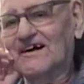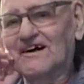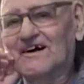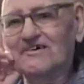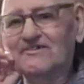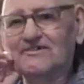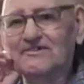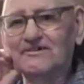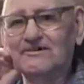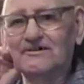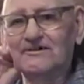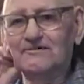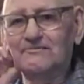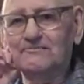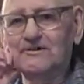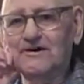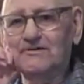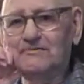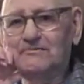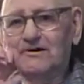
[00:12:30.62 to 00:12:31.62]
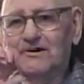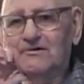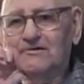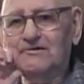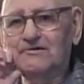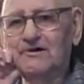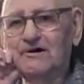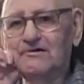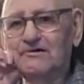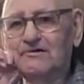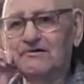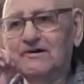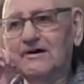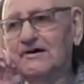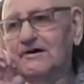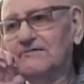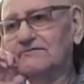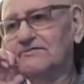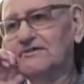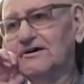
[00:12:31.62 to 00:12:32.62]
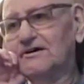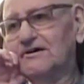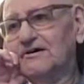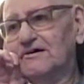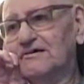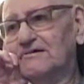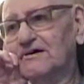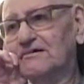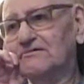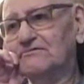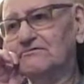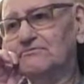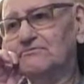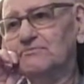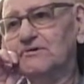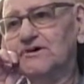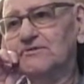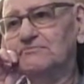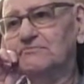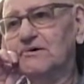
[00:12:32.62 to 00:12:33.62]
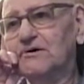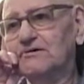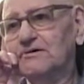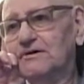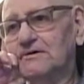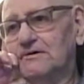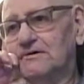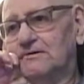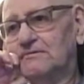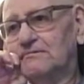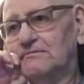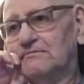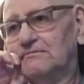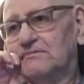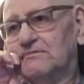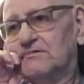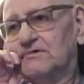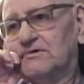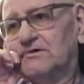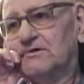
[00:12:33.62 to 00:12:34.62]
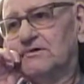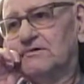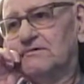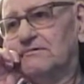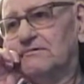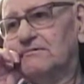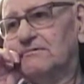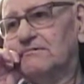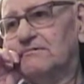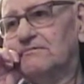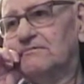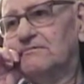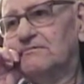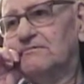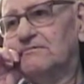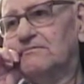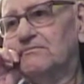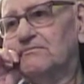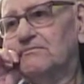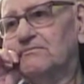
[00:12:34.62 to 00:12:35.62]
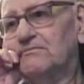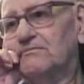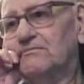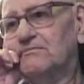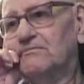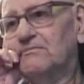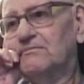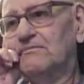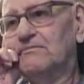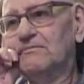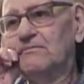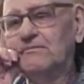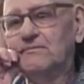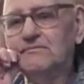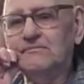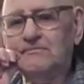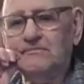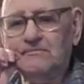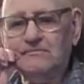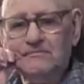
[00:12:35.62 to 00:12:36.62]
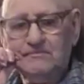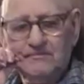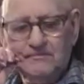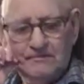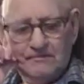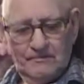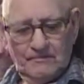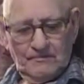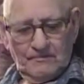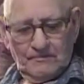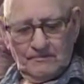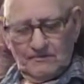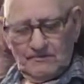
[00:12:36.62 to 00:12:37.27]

I think I'd make about $1.50 a day. That was big money. What could you buy with $1.50 a day back then?